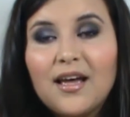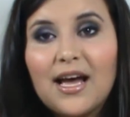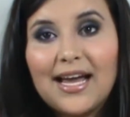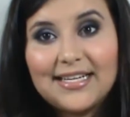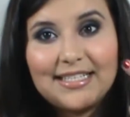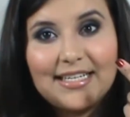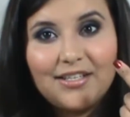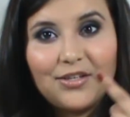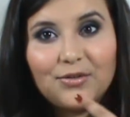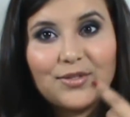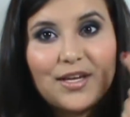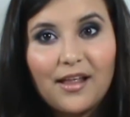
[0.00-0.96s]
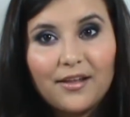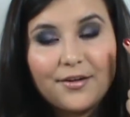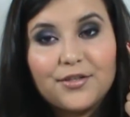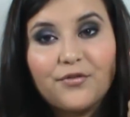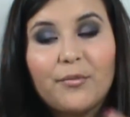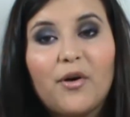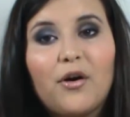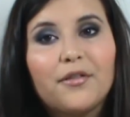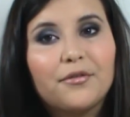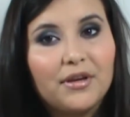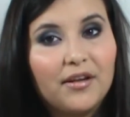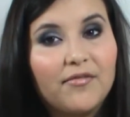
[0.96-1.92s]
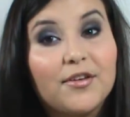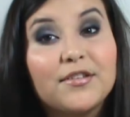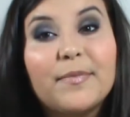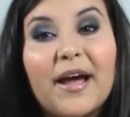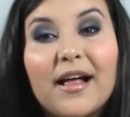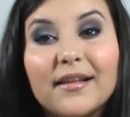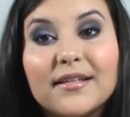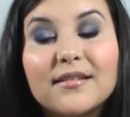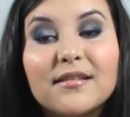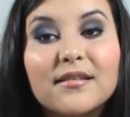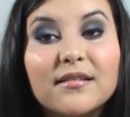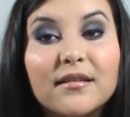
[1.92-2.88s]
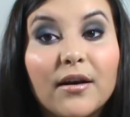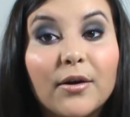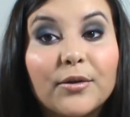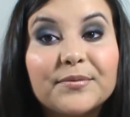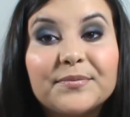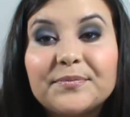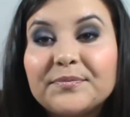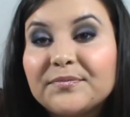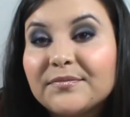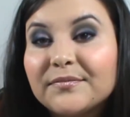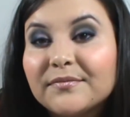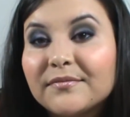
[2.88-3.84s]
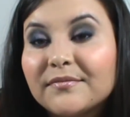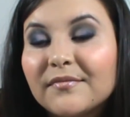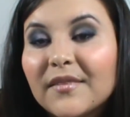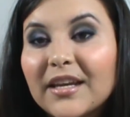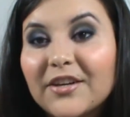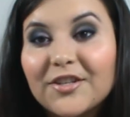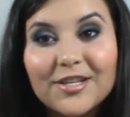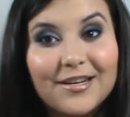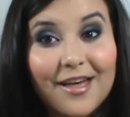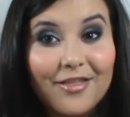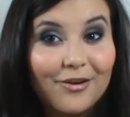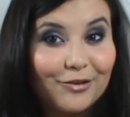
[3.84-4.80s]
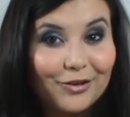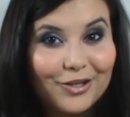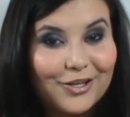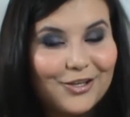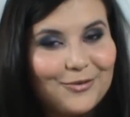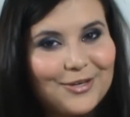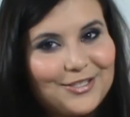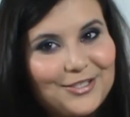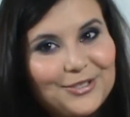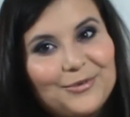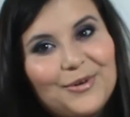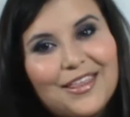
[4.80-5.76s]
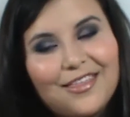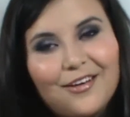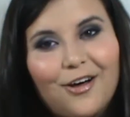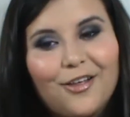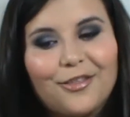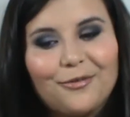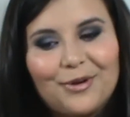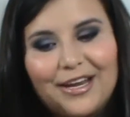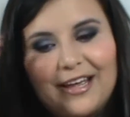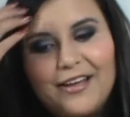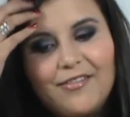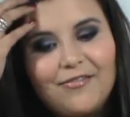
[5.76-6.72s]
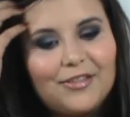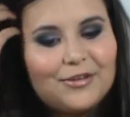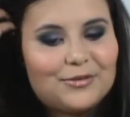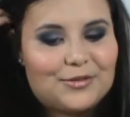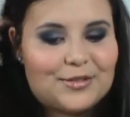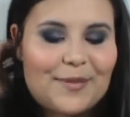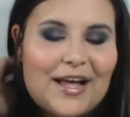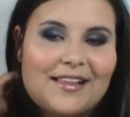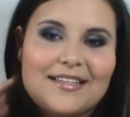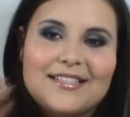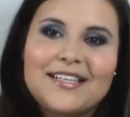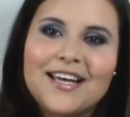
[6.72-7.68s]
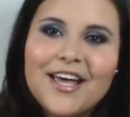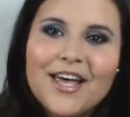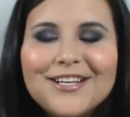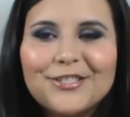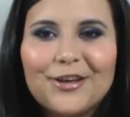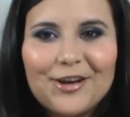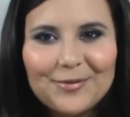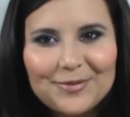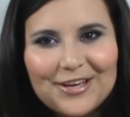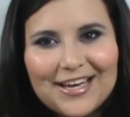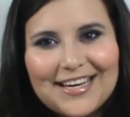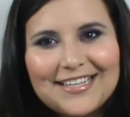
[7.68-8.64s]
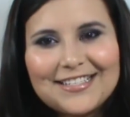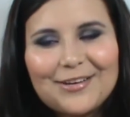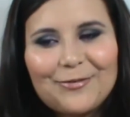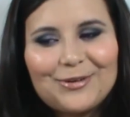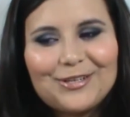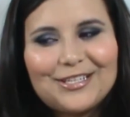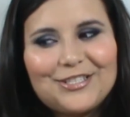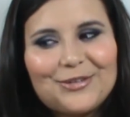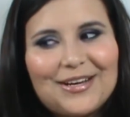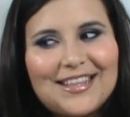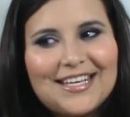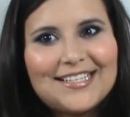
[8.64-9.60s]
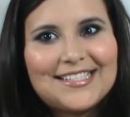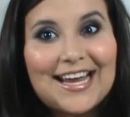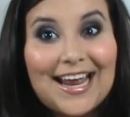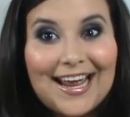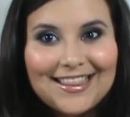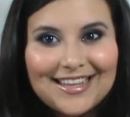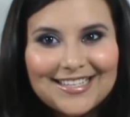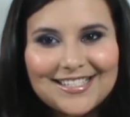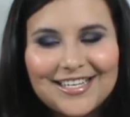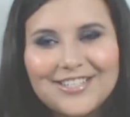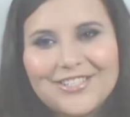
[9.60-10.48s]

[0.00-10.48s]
I did use colors from all three of those palettes. So here's another look you could do with all three of those palettes. So I hope you guys will enjoy this, and let's get